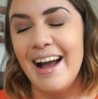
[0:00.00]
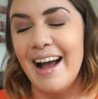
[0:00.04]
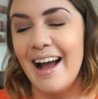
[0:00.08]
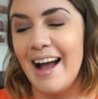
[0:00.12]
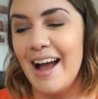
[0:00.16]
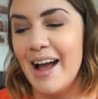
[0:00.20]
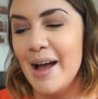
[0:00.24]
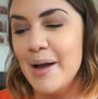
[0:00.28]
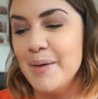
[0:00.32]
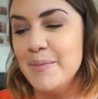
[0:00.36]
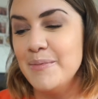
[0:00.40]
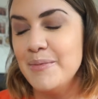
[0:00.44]

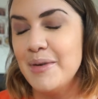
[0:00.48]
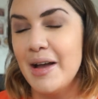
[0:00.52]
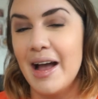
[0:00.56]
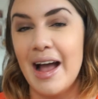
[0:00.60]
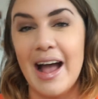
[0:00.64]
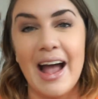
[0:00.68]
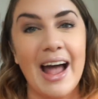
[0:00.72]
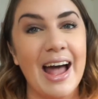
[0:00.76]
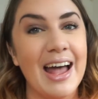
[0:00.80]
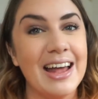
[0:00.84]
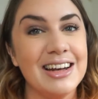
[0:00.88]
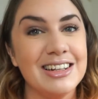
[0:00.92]
And
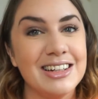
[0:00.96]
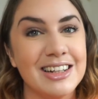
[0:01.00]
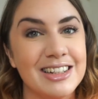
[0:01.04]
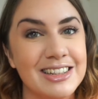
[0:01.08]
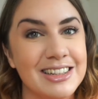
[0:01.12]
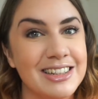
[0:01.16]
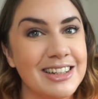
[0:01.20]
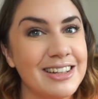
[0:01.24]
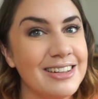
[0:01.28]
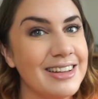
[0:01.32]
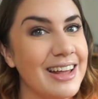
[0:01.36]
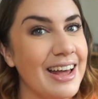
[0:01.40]

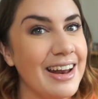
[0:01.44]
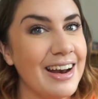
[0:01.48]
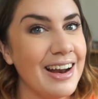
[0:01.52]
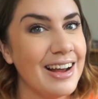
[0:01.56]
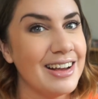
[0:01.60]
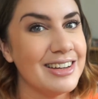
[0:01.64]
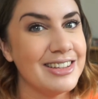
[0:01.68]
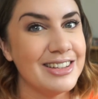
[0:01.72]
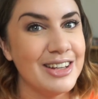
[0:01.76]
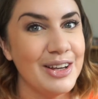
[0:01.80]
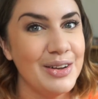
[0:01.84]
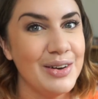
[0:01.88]
until then,
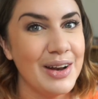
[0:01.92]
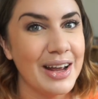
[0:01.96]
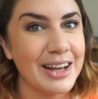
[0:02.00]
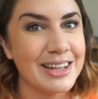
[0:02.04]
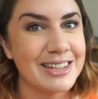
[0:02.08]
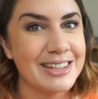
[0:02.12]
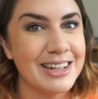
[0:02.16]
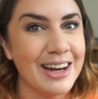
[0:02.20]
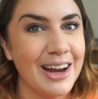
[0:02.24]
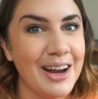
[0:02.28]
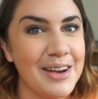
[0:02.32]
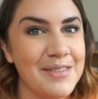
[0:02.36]
I'll see you
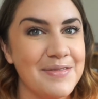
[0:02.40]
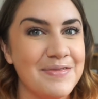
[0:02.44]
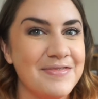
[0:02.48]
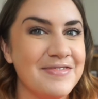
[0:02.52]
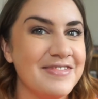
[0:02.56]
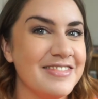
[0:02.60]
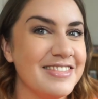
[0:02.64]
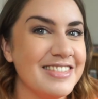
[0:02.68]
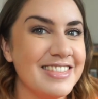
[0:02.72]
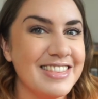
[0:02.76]
next time.